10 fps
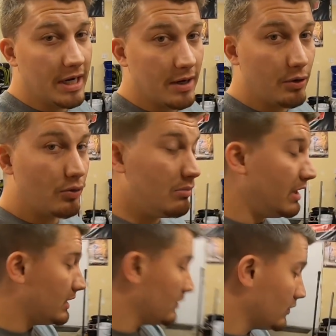I go to
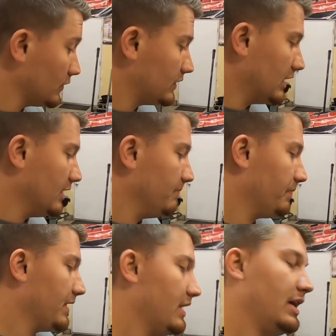remake this whole
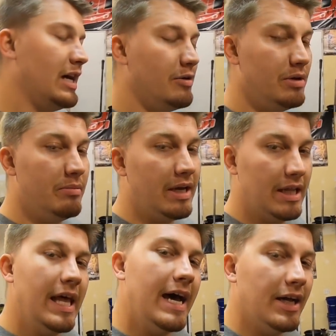setup, I'll be making
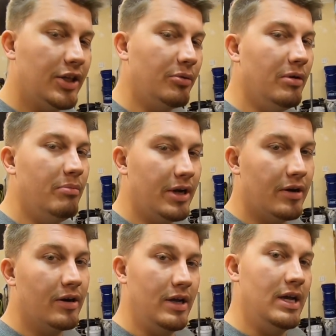that a little bit
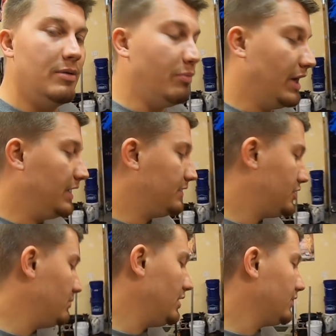bigger, but it
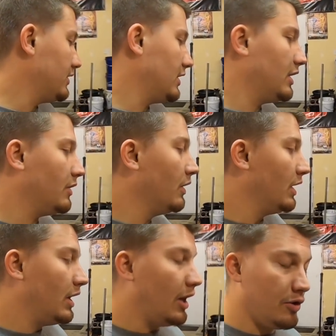should be all good to go.
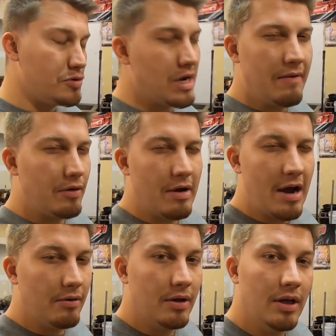I'll go drive it
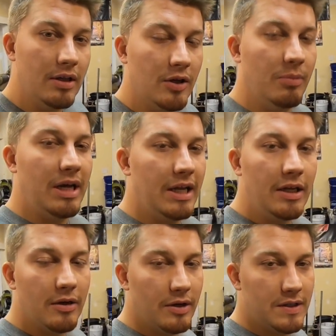around a little bit. I need to
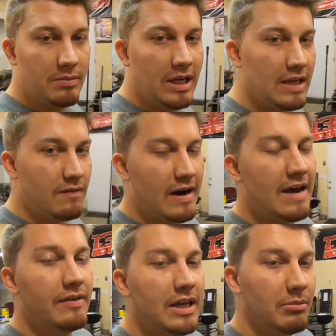go get some
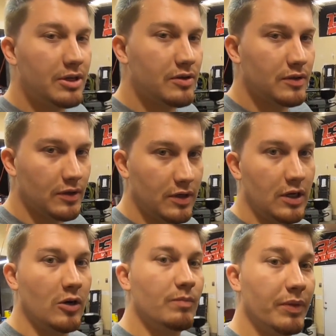E85 in it, make sure it's all good to
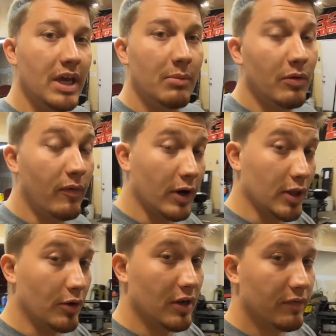go before I
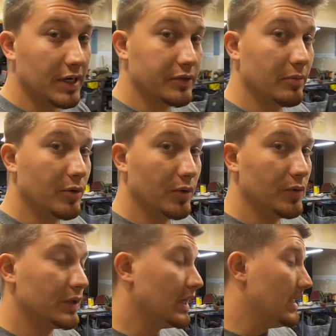load it up for Ice Cream
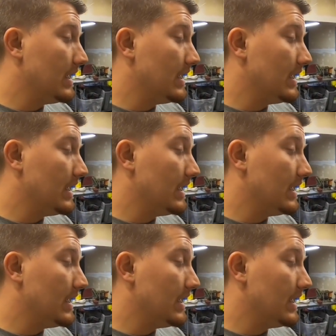Cruise.